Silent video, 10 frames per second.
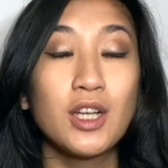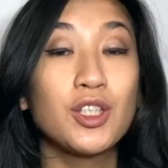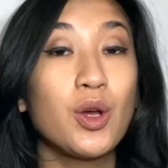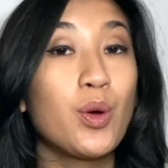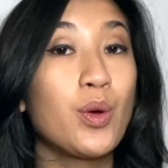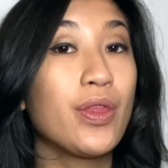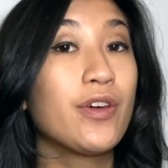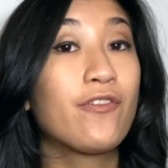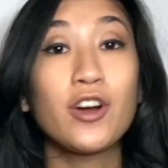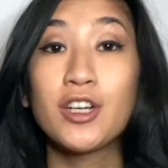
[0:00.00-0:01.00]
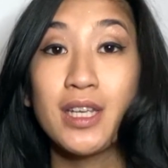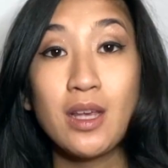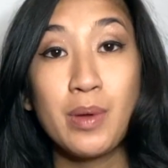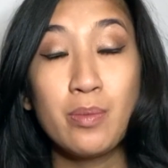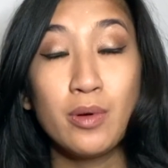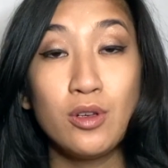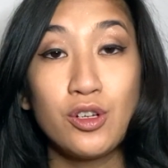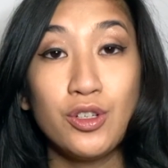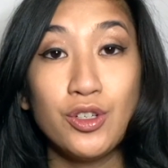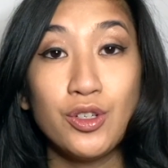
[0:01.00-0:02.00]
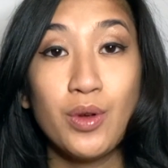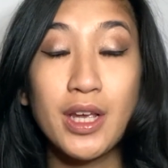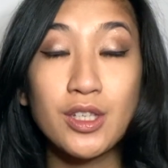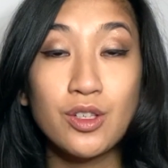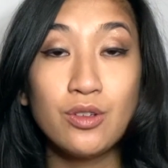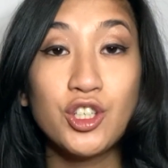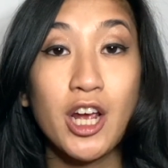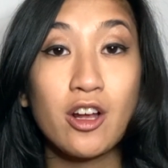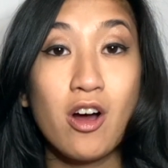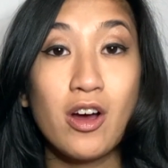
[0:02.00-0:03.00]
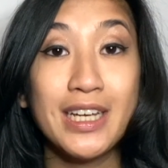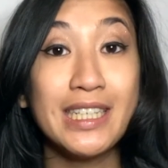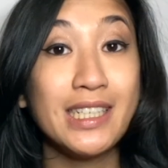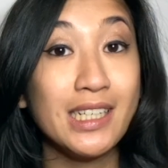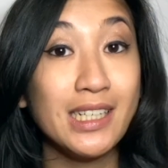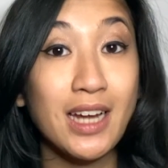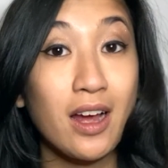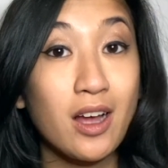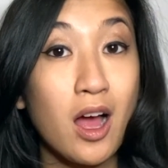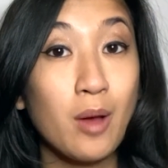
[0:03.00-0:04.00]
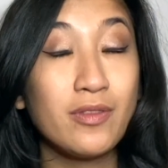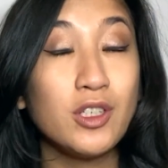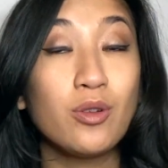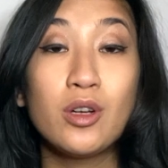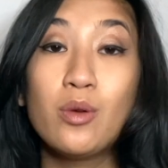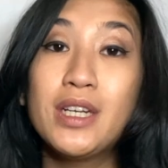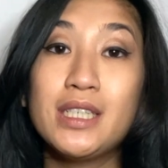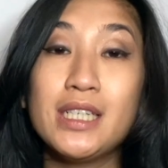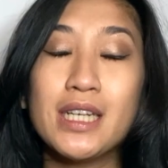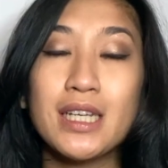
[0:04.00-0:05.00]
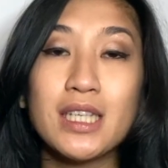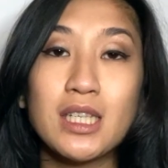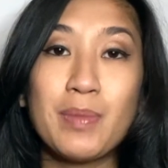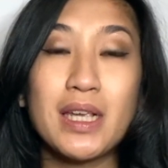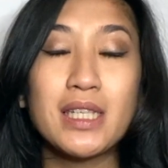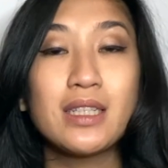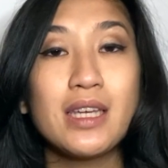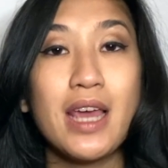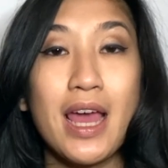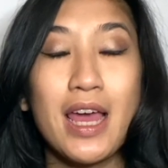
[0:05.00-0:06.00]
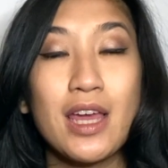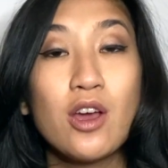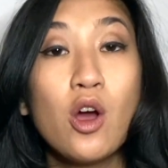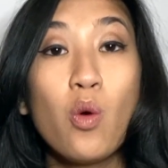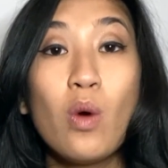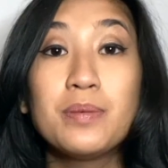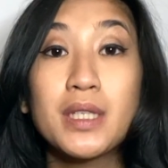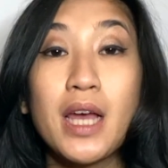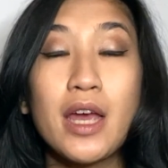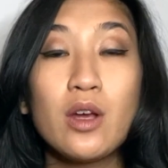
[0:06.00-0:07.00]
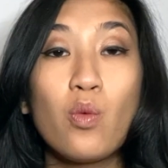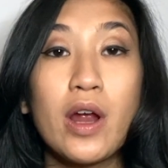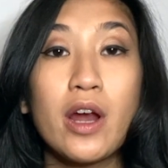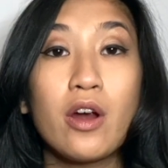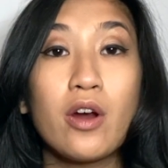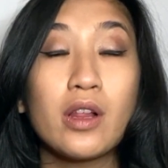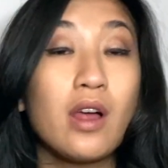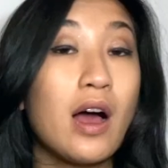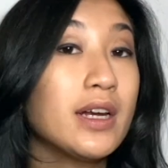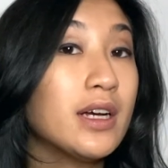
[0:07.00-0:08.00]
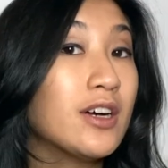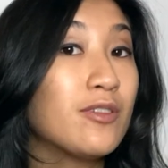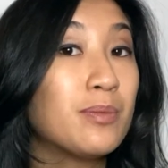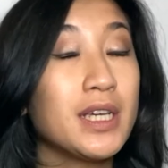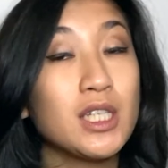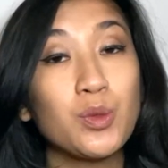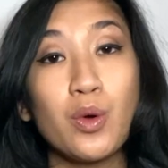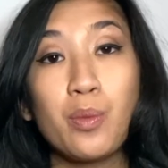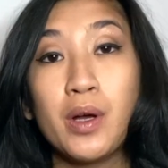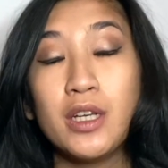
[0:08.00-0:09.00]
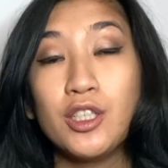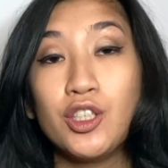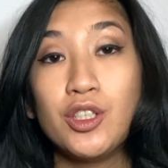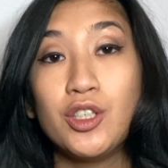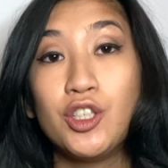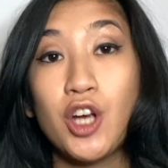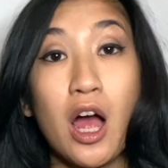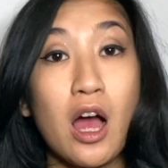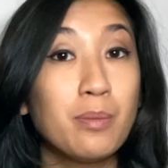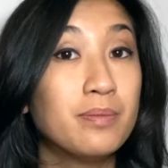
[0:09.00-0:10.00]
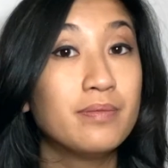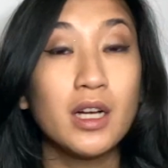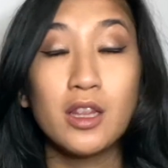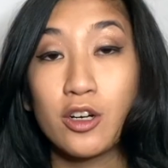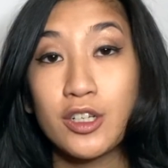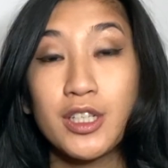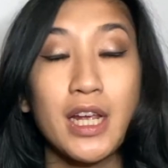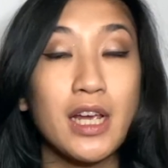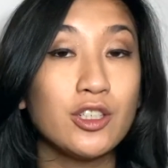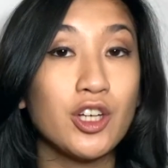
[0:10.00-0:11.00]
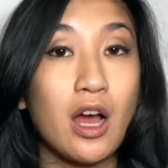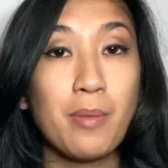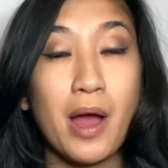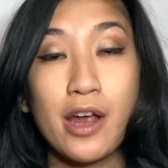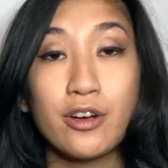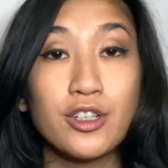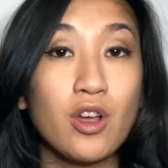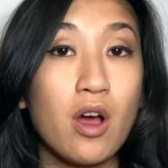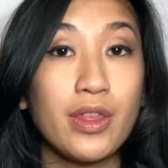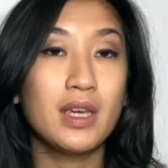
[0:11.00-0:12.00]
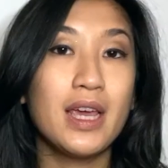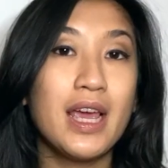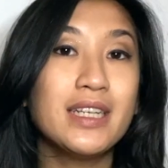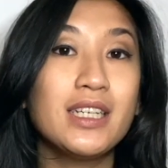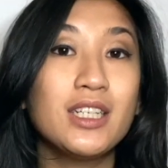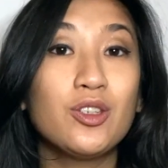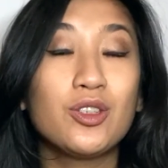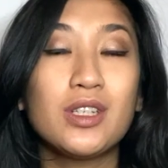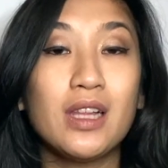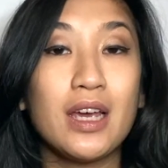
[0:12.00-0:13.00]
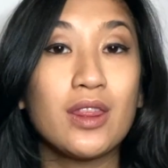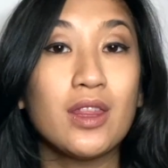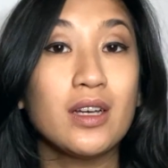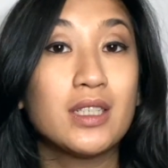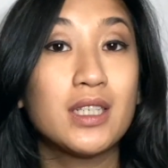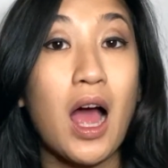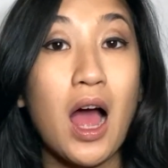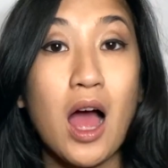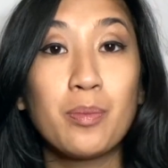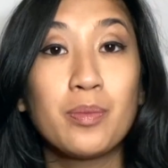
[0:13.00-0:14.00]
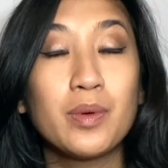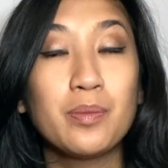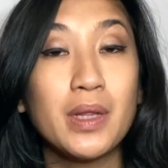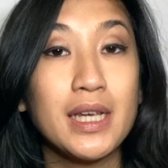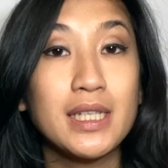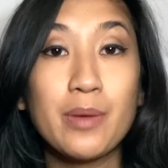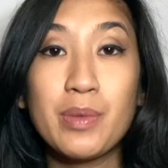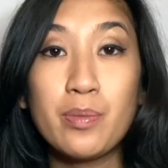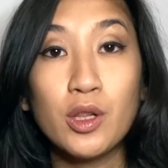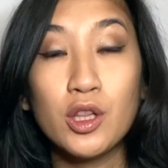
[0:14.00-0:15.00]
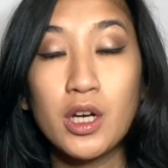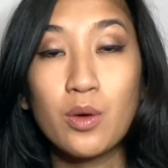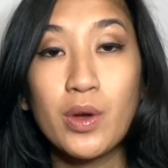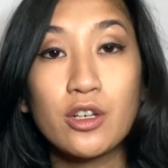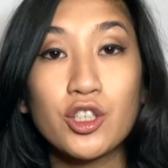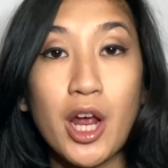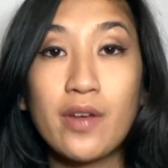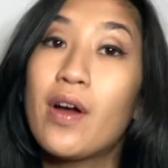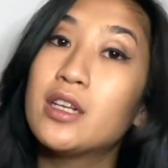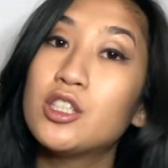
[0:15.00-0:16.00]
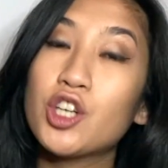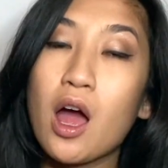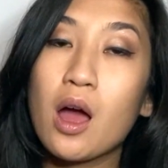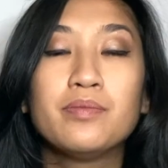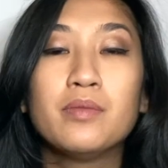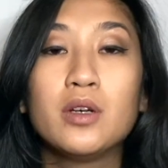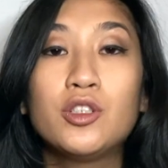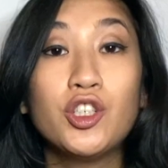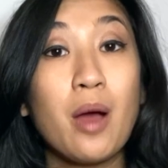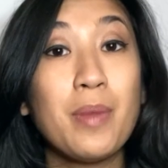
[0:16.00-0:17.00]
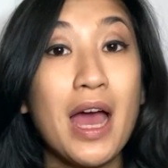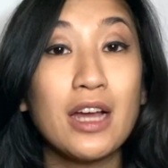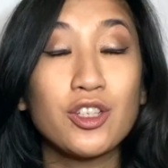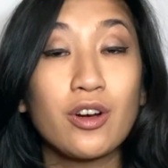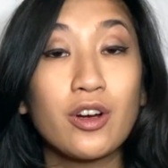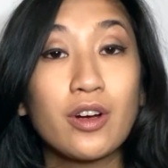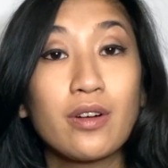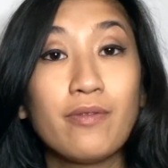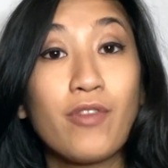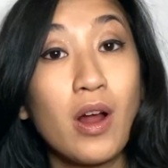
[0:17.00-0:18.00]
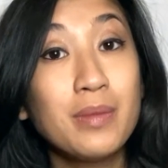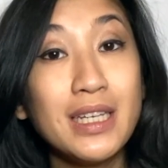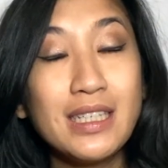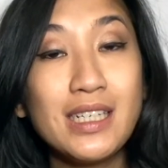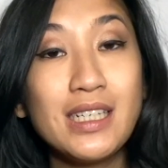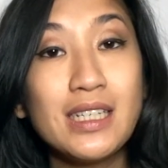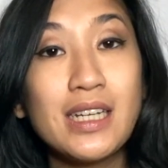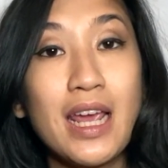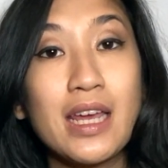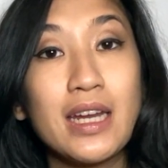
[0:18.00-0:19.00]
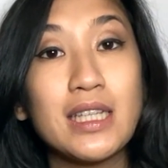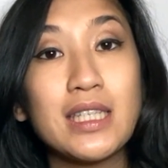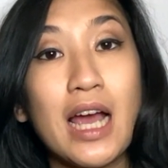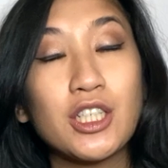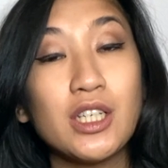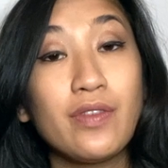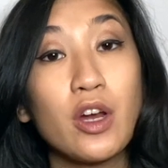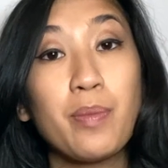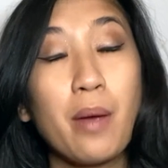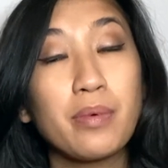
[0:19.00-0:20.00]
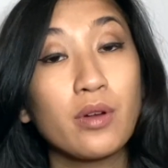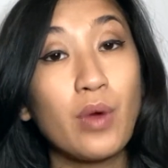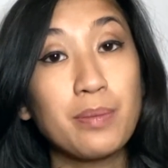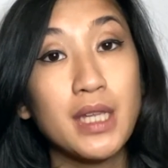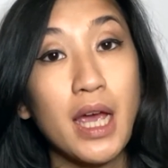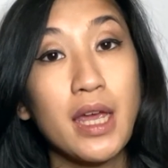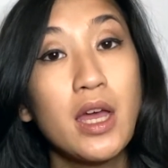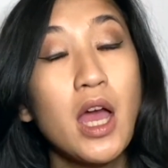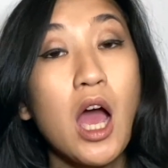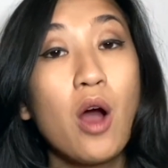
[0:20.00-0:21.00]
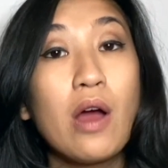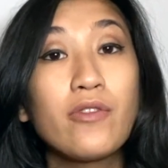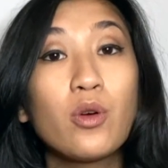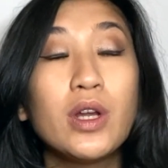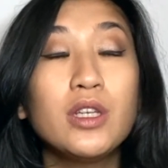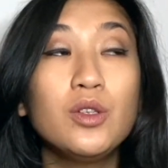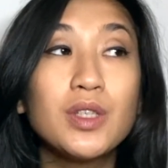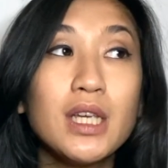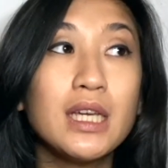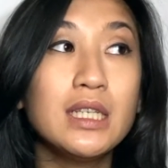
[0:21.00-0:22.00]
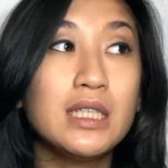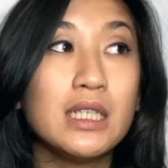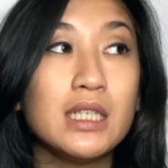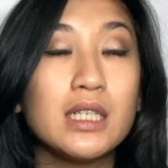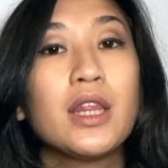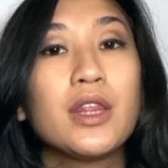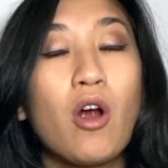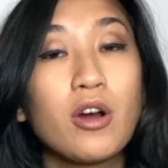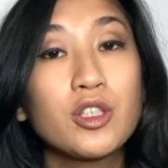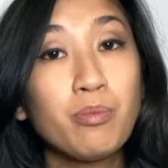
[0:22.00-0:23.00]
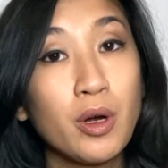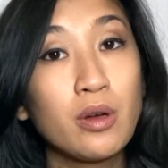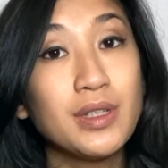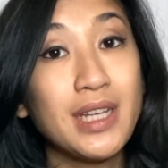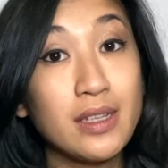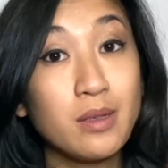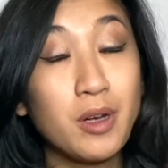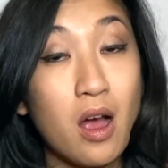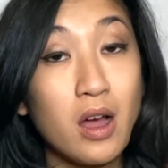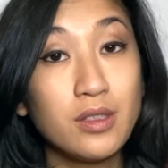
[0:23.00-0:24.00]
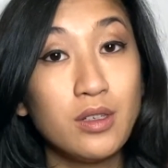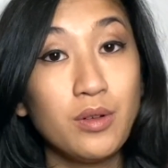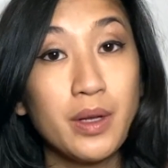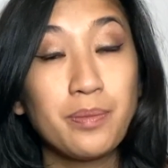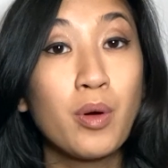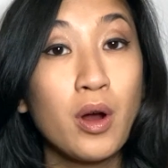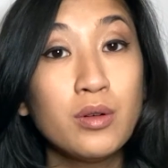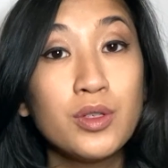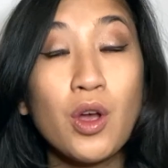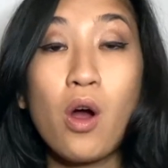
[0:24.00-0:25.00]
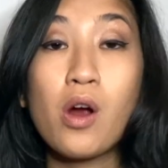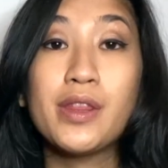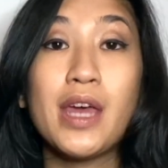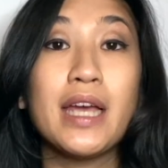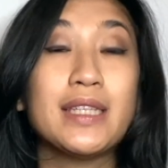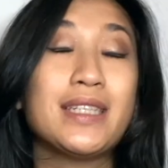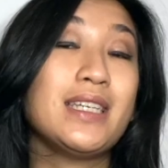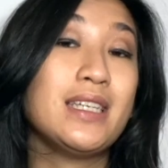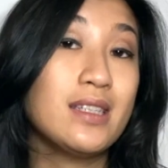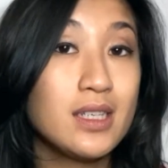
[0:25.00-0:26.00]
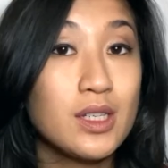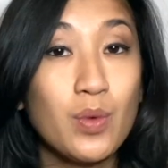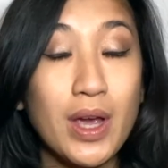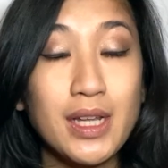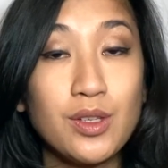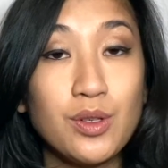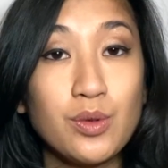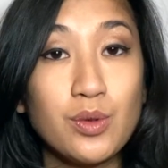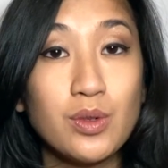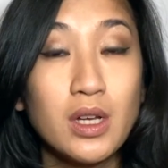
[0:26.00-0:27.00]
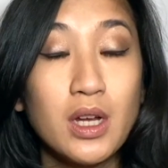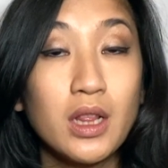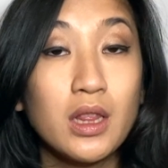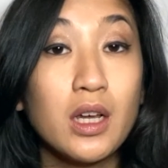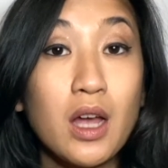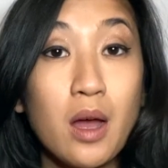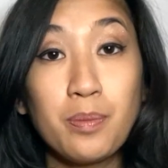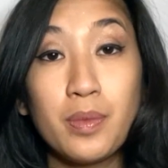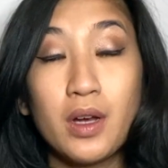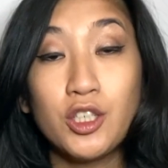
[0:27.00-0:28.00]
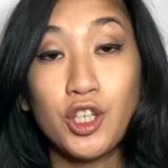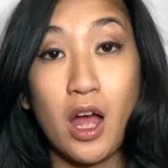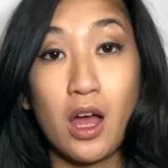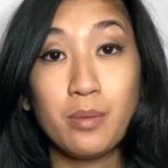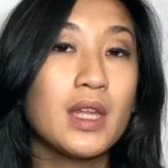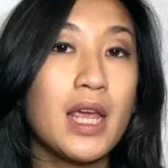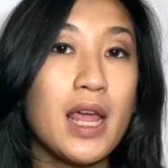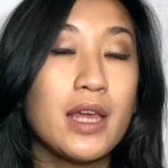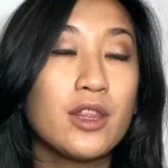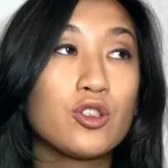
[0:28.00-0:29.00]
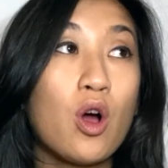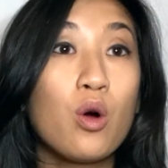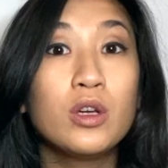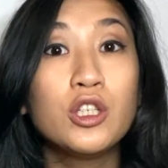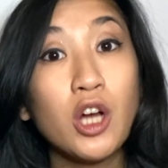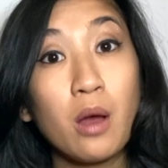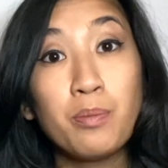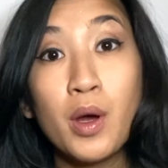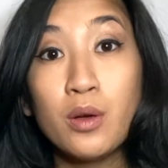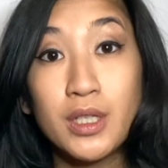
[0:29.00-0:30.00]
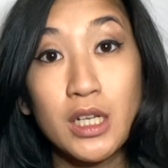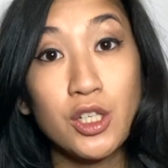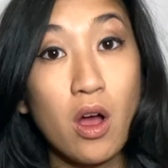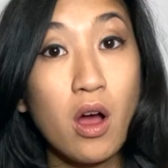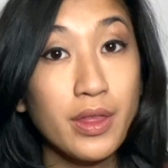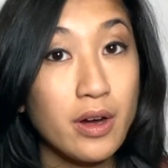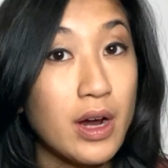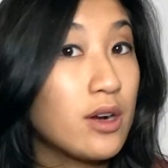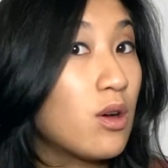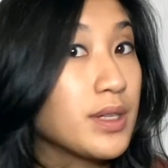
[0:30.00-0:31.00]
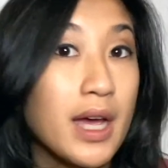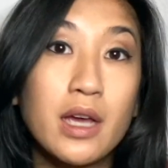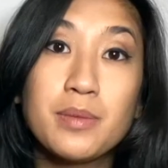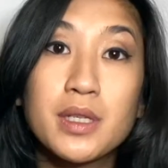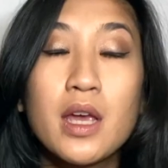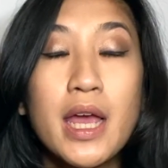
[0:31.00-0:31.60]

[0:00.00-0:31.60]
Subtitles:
So the first thing that people usually do is to check on Indeed.com. If you don't know what Indeed is, it's basically a website where a lot of places will put job alerts and job hires on there. Indeed is usually the top place that people look when they're trying to find a job. Most job ads are from Indeed, and it's actually a very popular website. However, when using Indeed, there are some pros and some cons to it. Pros are that it's the easiest way to look up a job, and there's always job postings on there at all times.